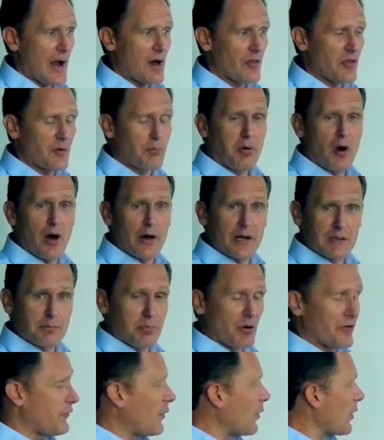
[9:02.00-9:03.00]
how the product
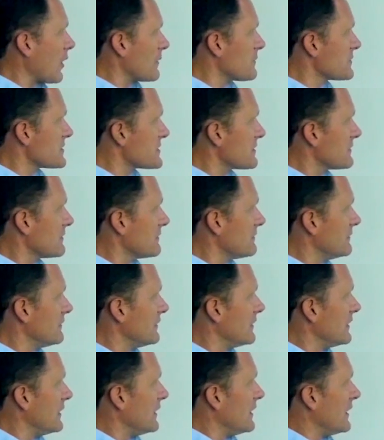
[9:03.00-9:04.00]
performs,
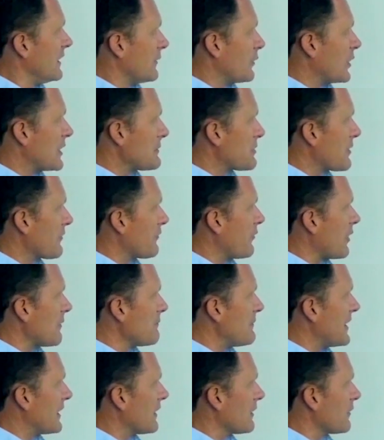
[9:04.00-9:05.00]
would it
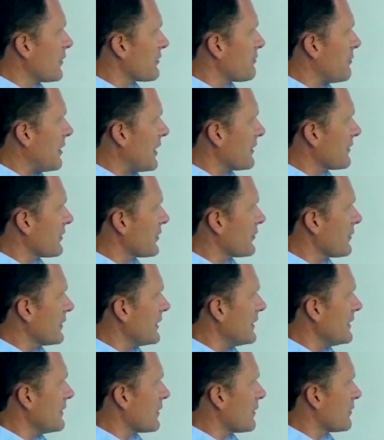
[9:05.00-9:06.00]
perform better with part
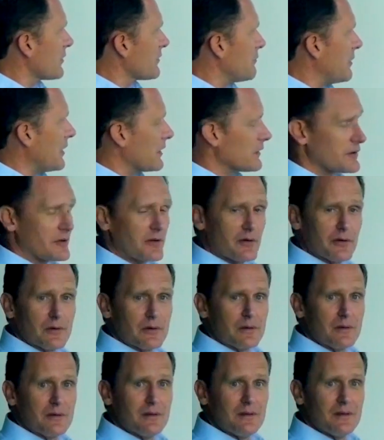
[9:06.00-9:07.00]
3 or with part
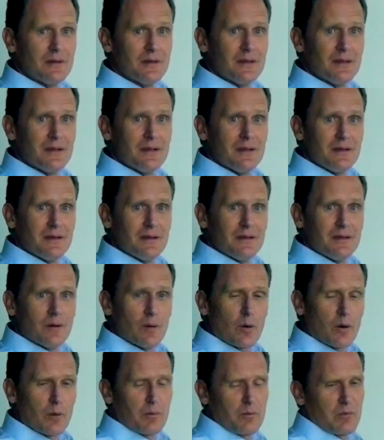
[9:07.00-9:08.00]
2?
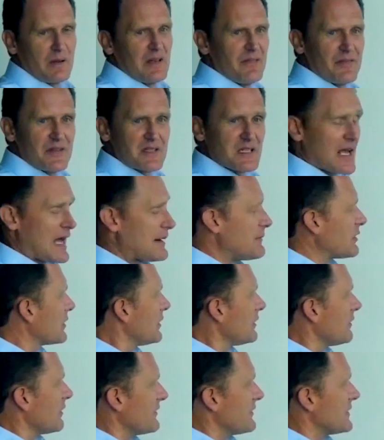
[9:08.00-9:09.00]
Or if it's a
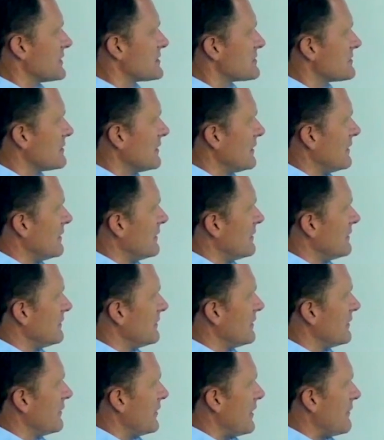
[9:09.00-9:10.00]
chemical, if it's
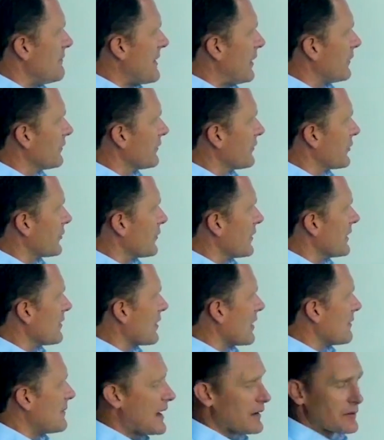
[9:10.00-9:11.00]
amount 3
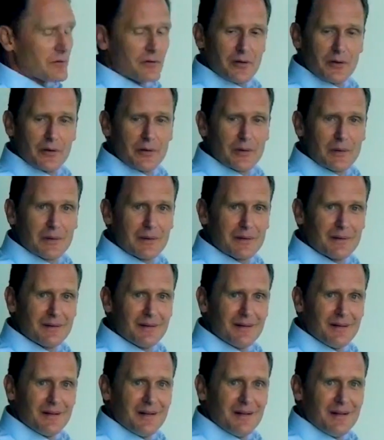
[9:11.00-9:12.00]
or amount 2?
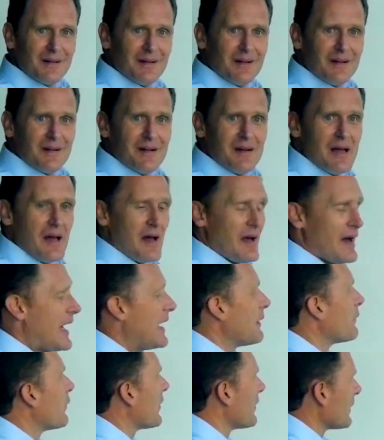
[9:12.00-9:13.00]

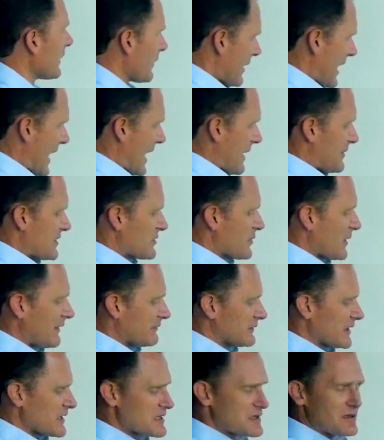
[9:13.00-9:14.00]
And really what happens,
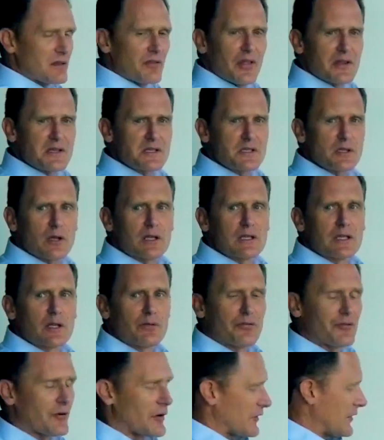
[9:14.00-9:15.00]
let's look a
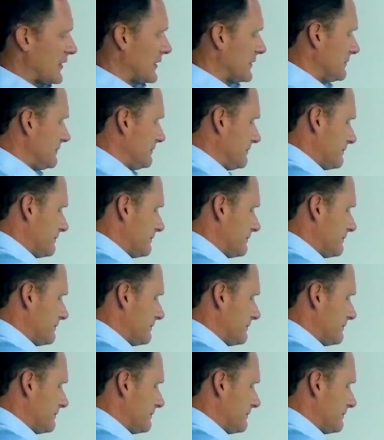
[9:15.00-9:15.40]
little further.